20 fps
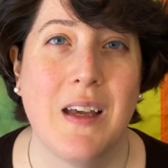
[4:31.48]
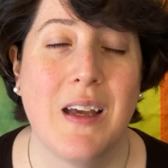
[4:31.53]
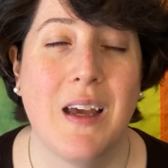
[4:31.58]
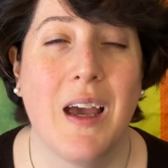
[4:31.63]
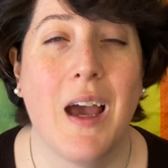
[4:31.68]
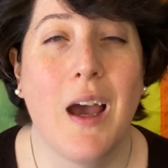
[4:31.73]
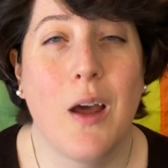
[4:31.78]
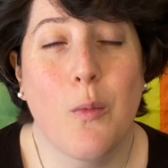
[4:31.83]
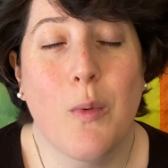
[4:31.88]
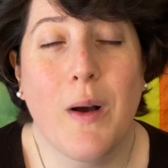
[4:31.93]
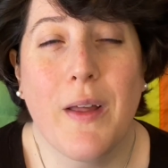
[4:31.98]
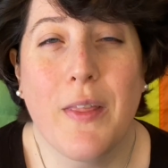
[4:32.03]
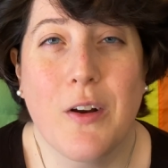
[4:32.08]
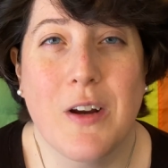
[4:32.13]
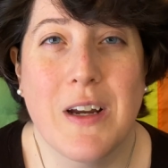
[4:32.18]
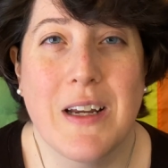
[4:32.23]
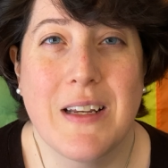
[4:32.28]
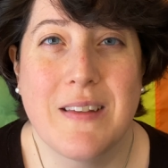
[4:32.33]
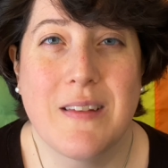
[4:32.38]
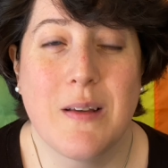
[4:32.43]
And while there
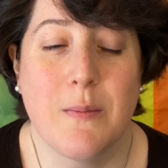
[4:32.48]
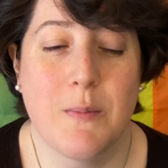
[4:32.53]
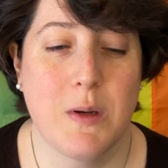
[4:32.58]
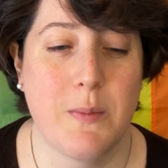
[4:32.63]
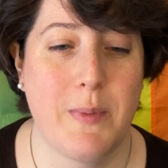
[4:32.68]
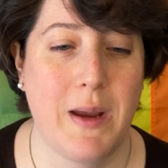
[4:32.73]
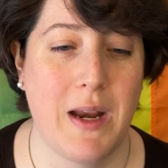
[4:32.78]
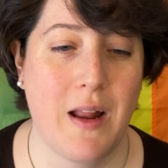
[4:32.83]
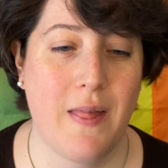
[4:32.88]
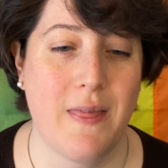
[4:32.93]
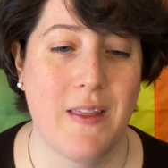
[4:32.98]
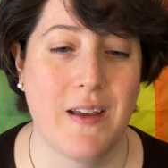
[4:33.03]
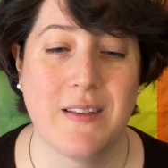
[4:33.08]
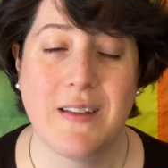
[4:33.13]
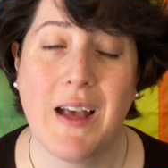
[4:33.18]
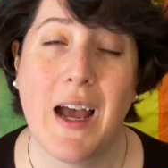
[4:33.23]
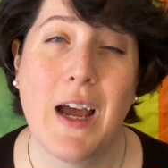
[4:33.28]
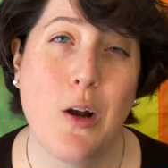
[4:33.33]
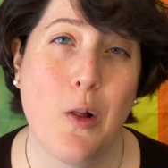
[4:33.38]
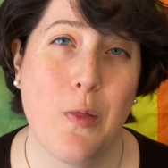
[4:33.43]
is some debate on this,
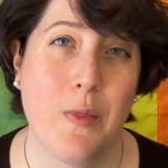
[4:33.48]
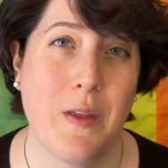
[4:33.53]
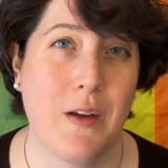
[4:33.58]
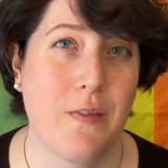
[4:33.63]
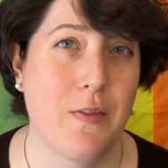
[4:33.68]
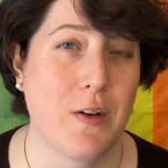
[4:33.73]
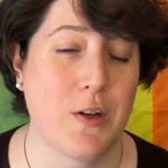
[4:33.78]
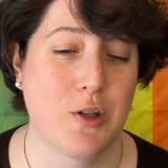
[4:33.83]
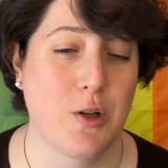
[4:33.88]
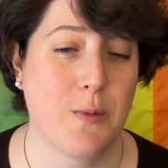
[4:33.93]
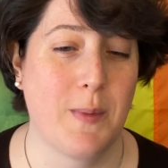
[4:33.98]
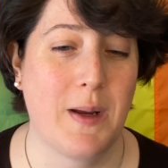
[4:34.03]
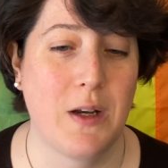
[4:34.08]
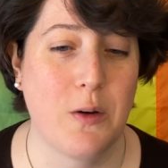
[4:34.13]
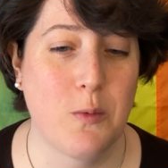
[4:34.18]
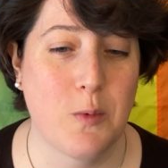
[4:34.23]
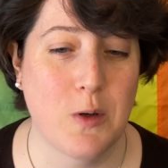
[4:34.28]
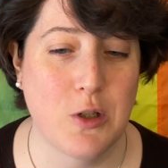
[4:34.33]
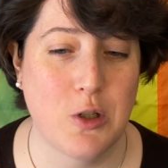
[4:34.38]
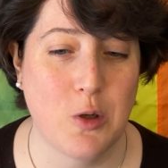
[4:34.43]
I don't think
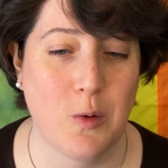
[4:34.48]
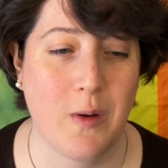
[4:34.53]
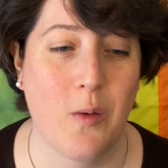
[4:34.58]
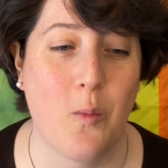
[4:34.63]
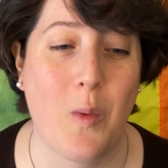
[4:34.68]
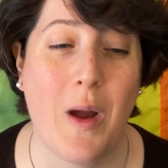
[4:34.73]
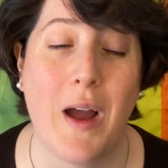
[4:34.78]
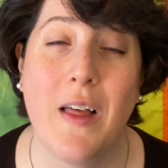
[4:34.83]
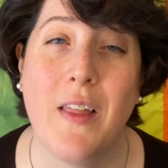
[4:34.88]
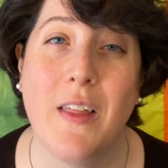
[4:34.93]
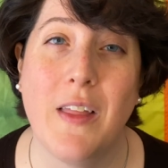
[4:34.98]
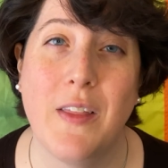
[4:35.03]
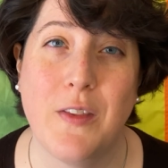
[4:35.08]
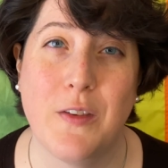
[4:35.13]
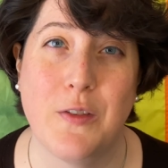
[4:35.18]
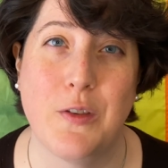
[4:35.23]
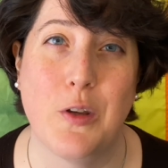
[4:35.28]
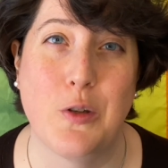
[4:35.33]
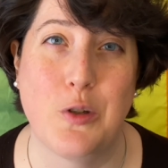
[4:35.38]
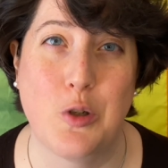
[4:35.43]
fishermen were doing well in the
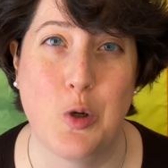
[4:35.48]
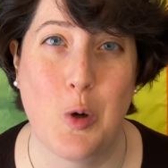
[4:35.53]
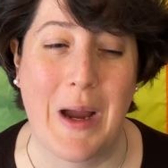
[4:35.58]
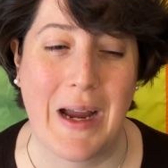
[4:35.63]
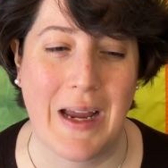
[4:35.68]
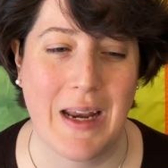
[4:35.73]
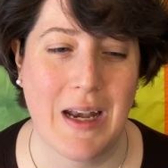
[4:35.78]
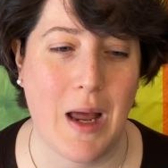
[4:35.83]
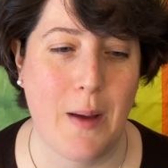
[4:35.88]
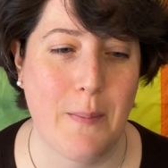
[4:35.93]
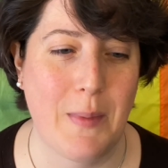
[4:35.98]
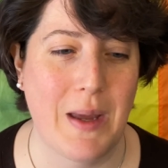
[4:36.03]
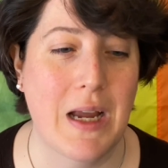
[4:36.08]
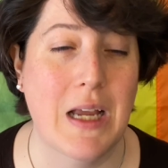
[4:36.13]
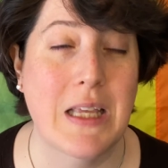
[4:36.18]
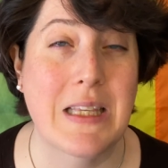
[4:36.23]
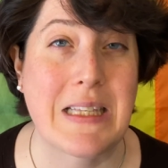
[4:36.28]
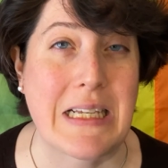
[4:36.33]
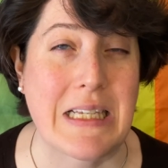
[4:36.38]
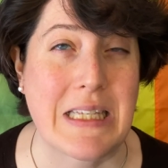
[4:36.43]
socioeconomic
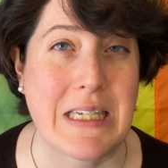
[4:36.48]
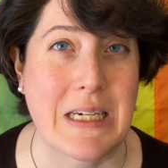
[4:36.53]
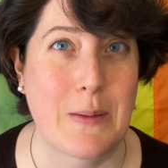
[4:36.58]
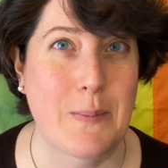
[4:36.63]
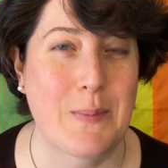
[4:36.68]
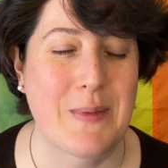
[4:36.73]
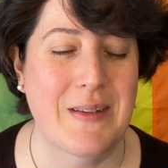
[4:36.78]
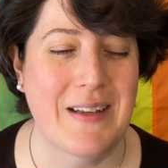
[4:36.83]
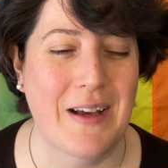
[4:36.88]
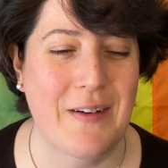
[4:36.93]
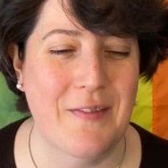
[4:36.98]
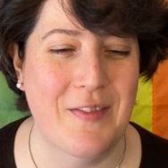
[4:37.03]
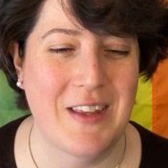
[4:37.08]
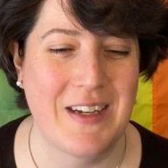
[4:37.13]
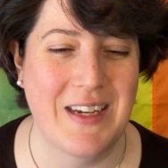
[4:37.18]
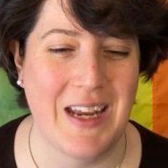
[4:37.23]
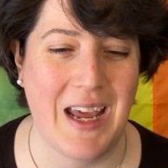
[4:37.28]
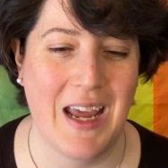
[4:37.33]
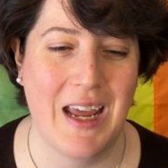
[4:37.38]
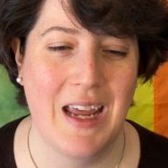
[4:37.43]
systems of the
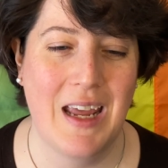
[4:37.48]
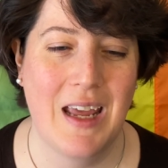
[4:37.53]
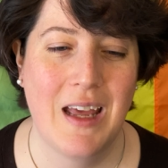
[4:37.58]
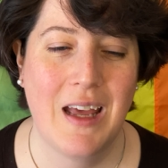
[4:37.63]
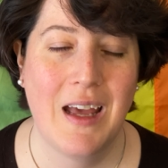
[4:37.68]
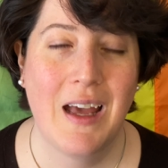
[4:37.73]
day.